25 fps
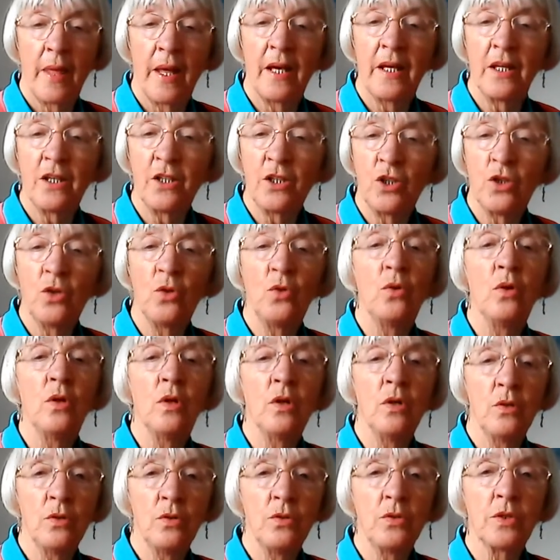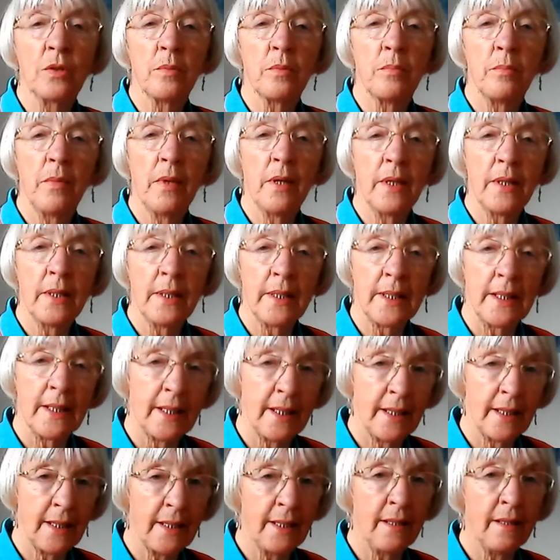then you lose the
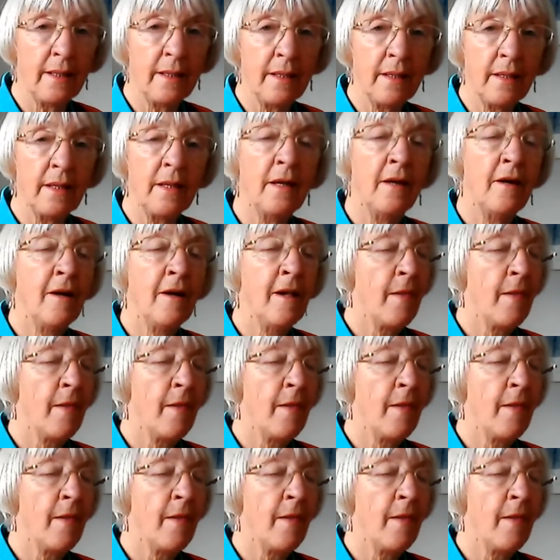money,